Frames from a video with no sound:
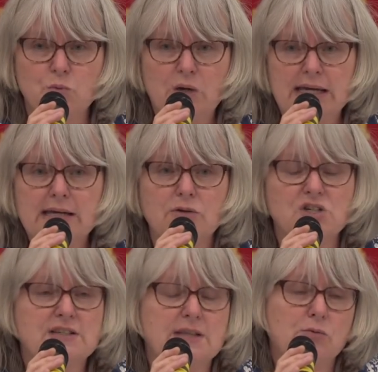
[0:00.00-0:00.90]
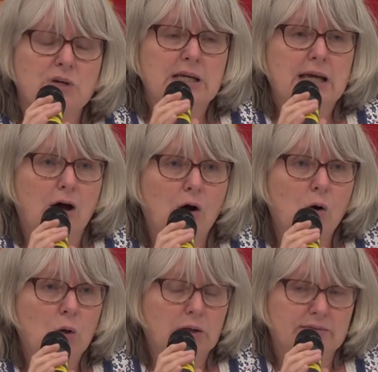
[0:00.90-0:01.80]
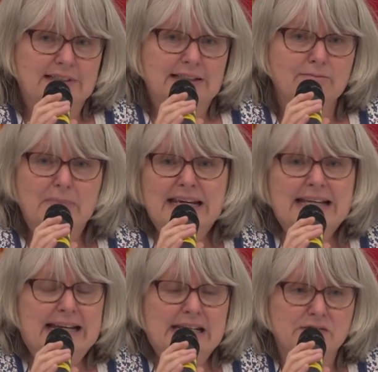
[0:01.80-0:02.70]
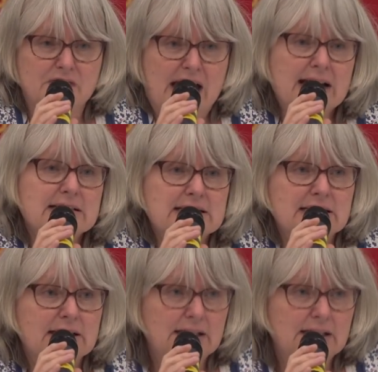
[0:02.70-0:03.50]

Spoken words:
week, which is that we all didn't mean any of that,